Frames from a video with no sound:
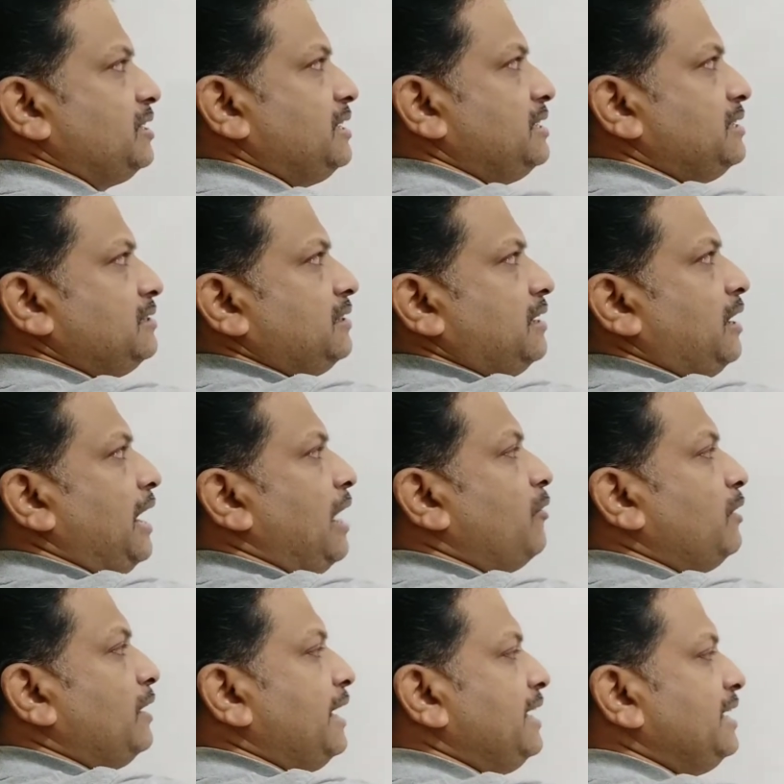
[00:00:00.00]
It is an
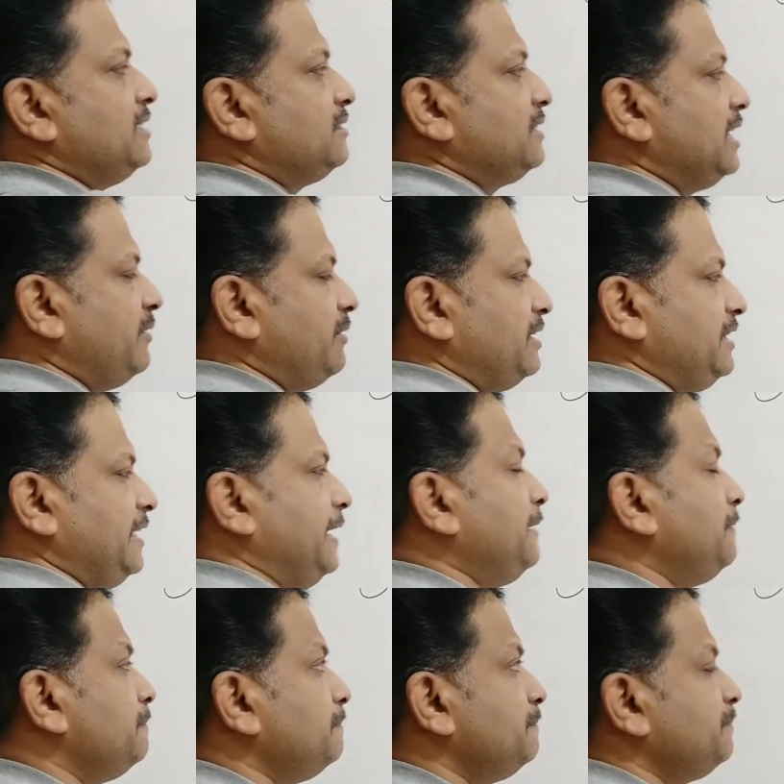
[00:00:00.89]
outline is given
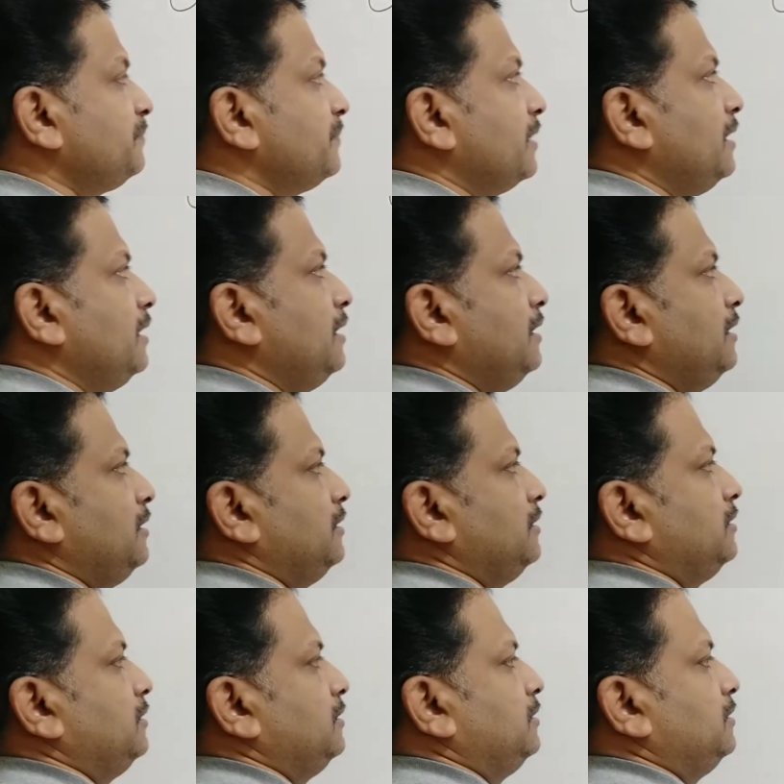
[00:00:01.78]
there.
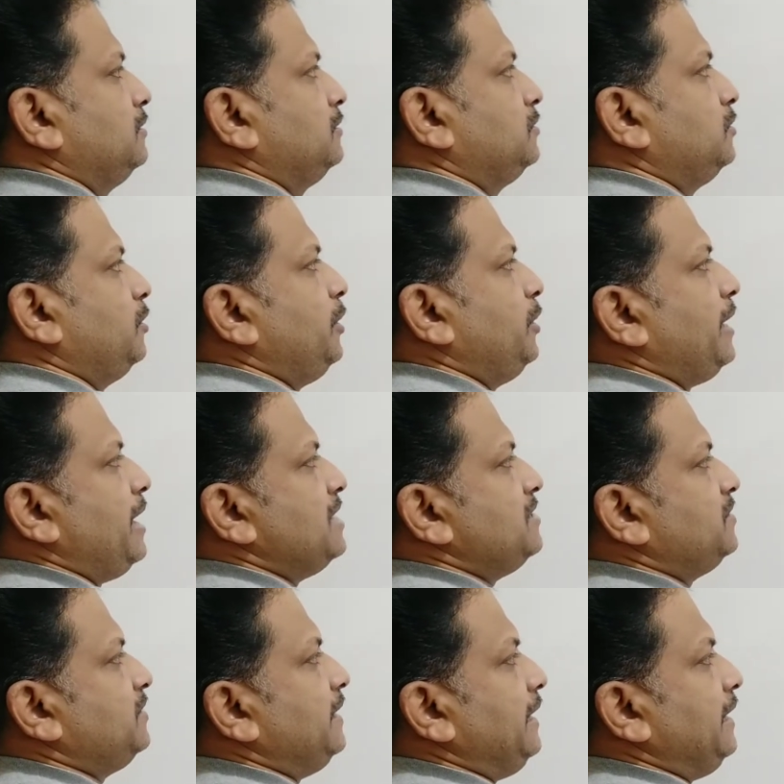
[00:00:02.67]
So you can
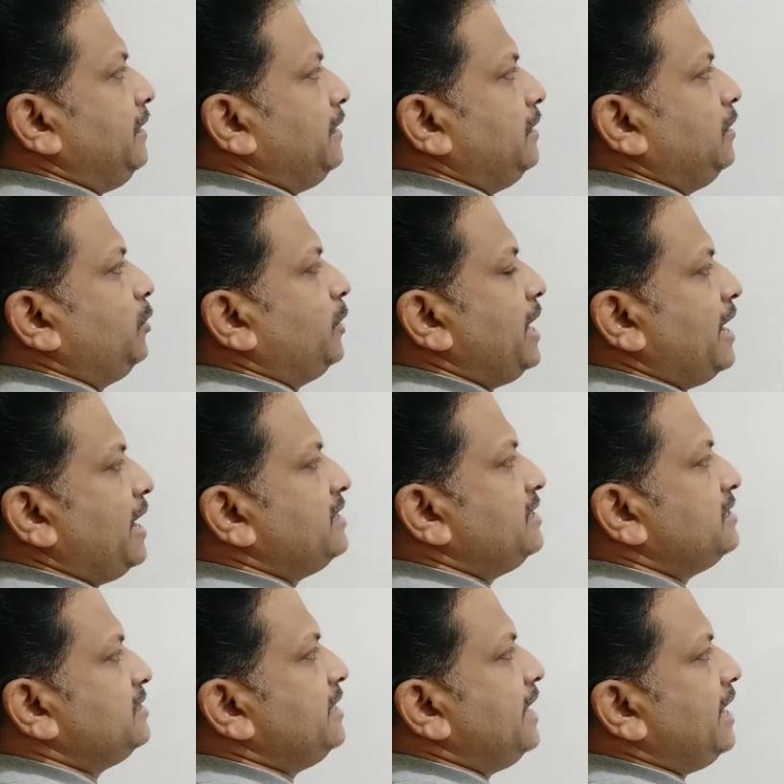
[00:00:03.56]
see, looking at
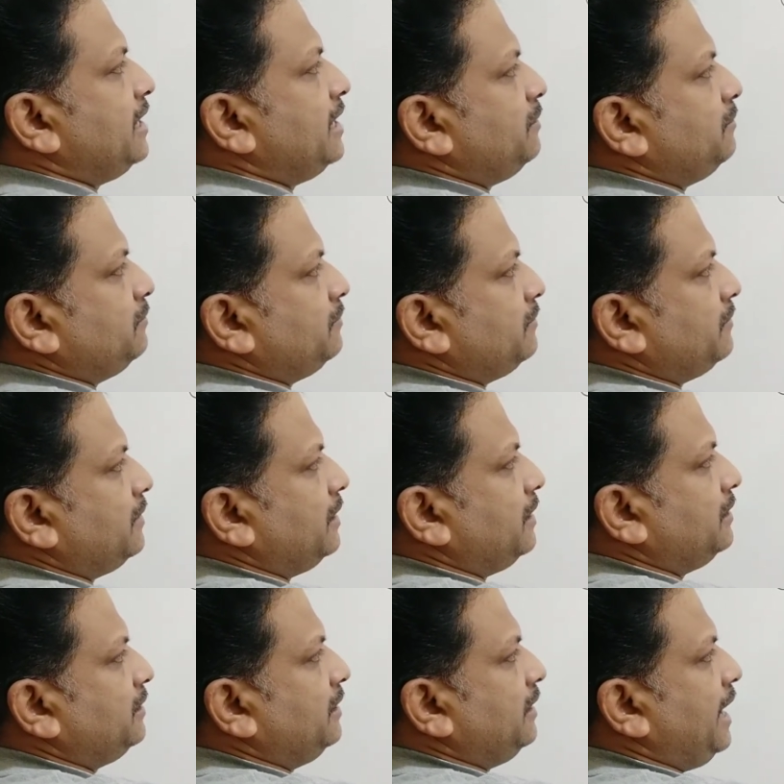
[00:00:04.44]
this diagram,
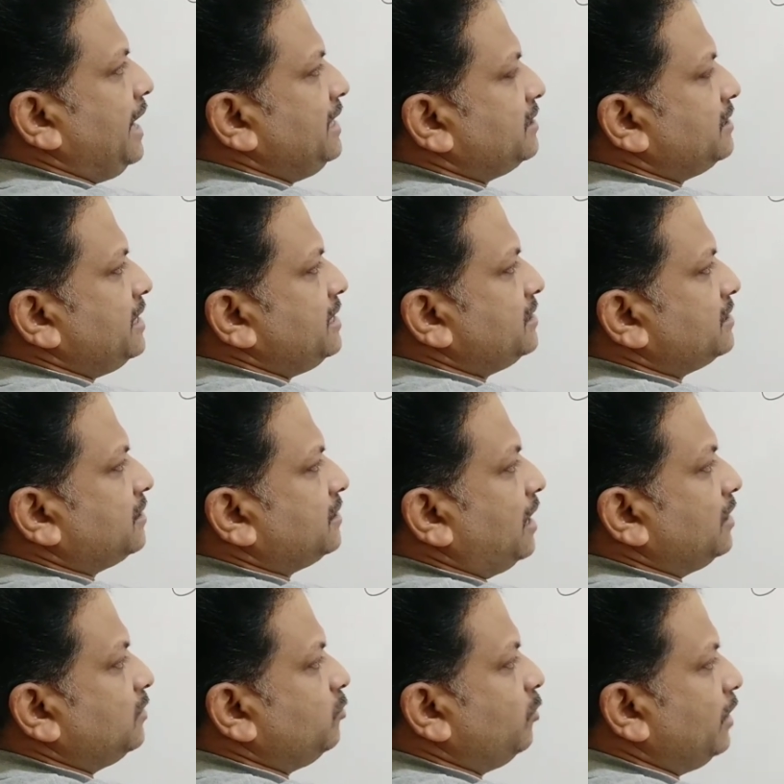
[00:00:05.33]
the light rays
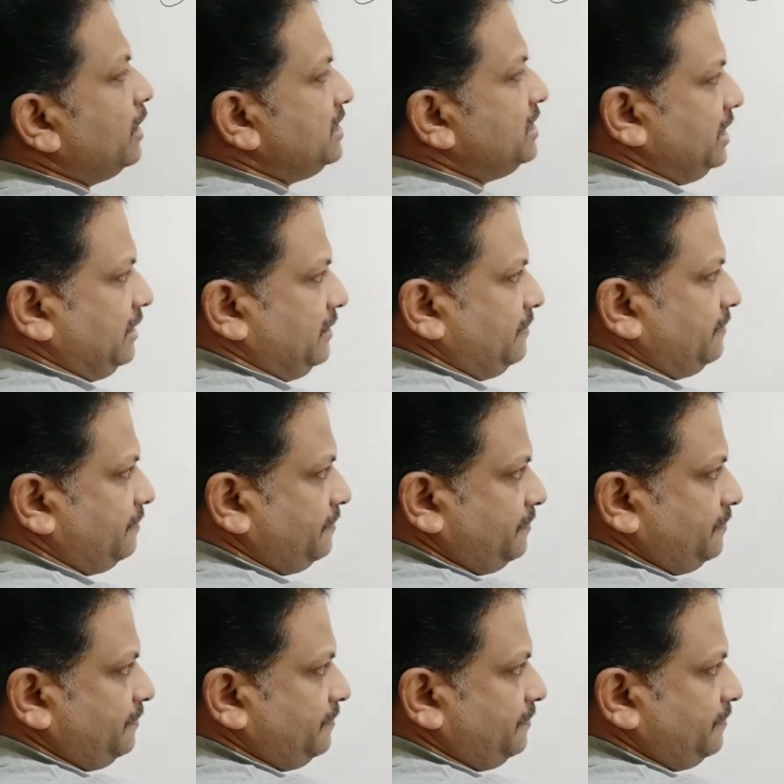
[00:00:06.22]
converging.